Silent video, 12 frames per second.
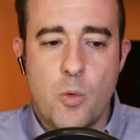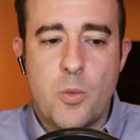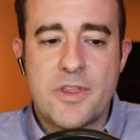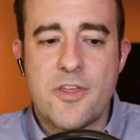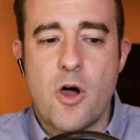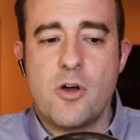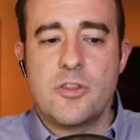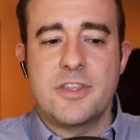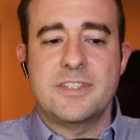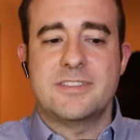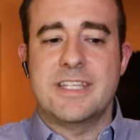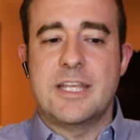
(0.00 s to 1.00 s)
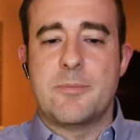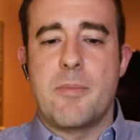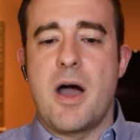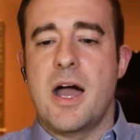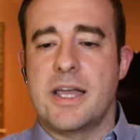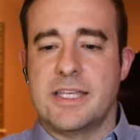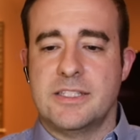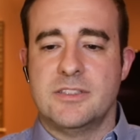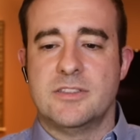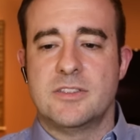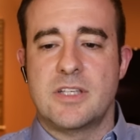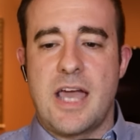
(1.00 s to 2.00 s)
With all this in
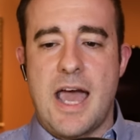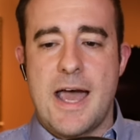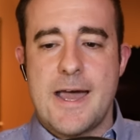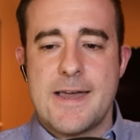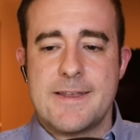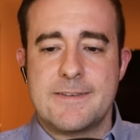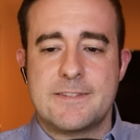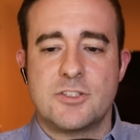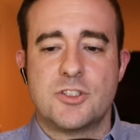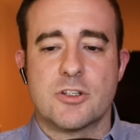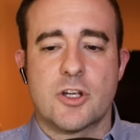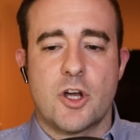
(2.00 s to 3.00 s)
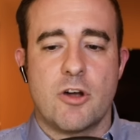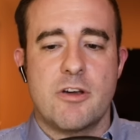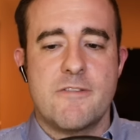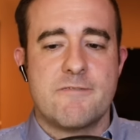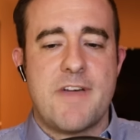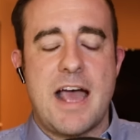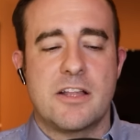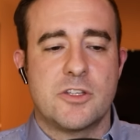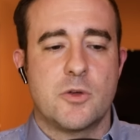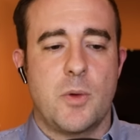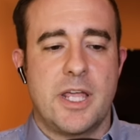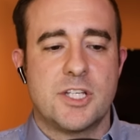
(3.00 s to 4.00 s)
mind, uh, does your current
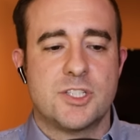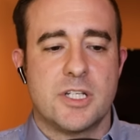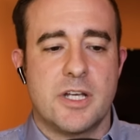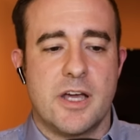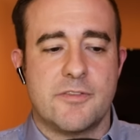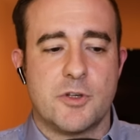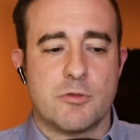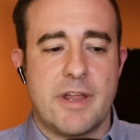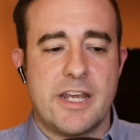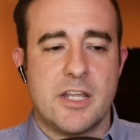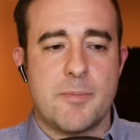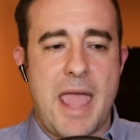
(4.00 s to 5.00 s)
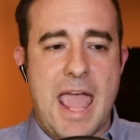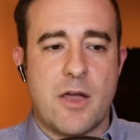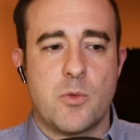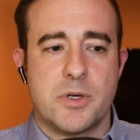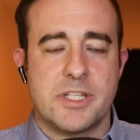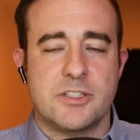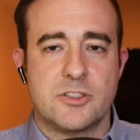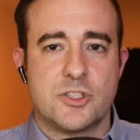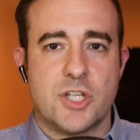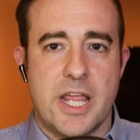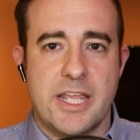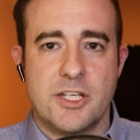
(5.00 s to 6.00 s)
valuation of uranium equities
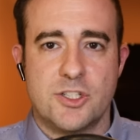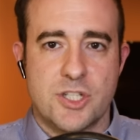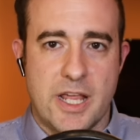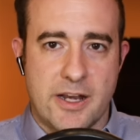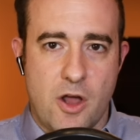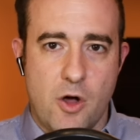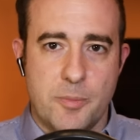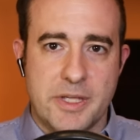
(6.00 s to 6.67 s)
change at all?